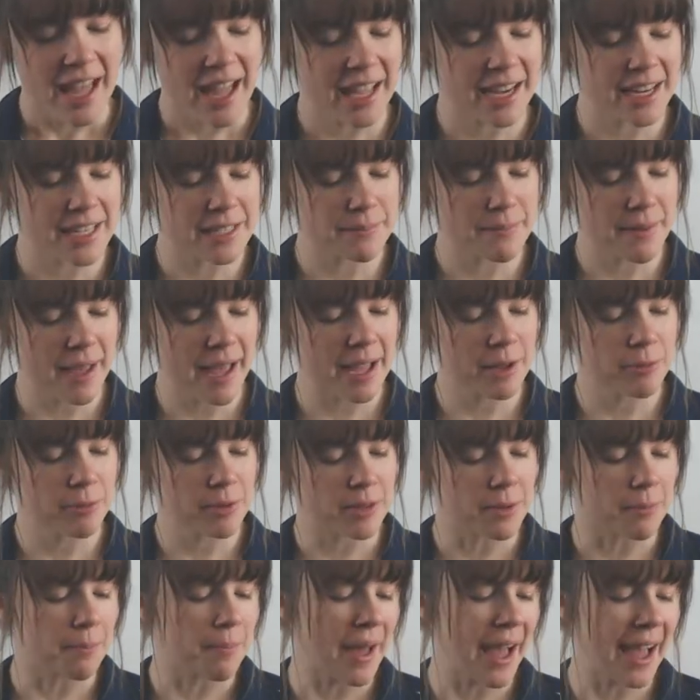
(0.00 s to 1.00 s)
It is made
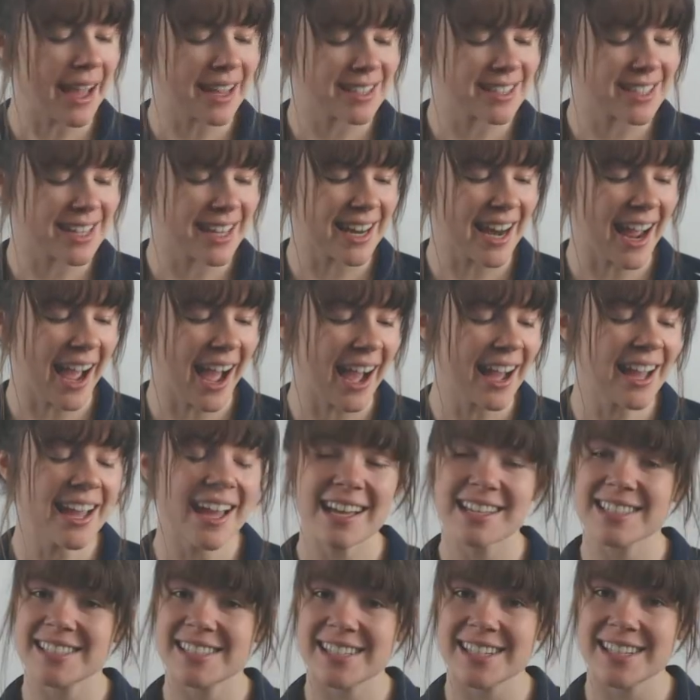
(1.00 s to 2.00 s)
with the patented
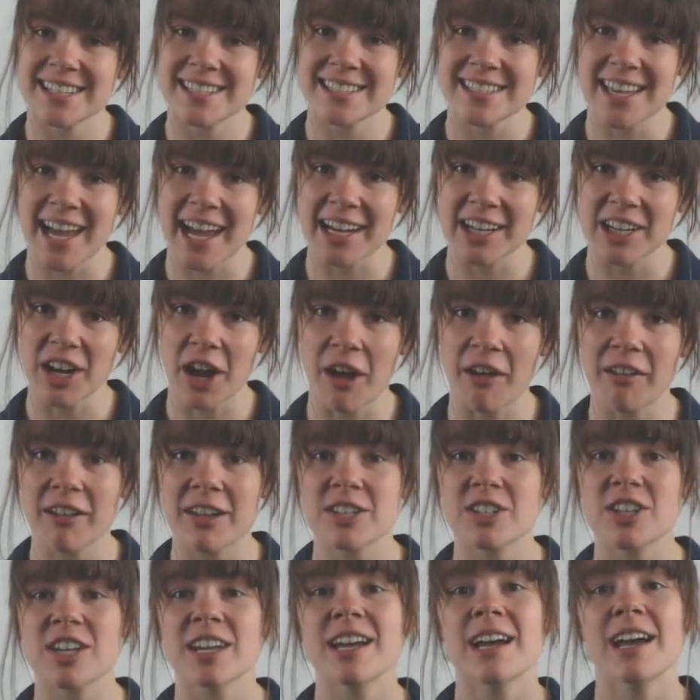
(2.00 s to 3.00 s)
IST
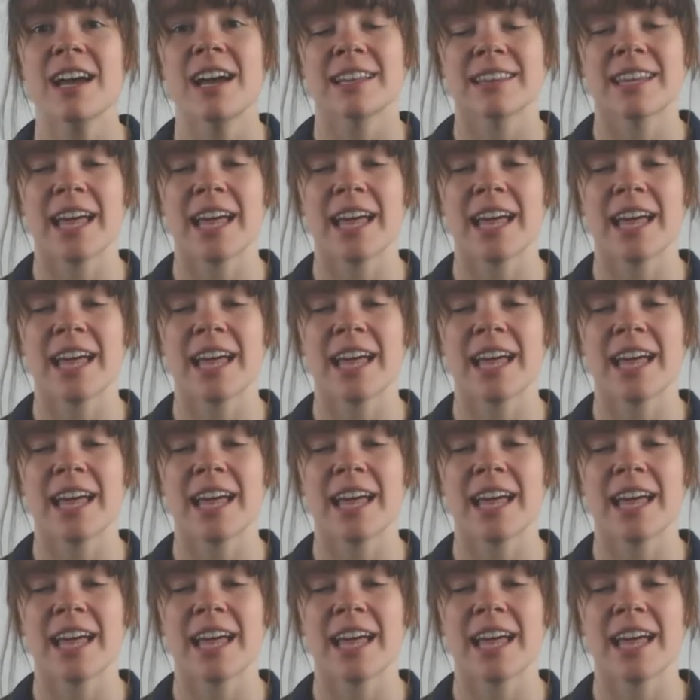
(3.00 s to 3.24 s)
technology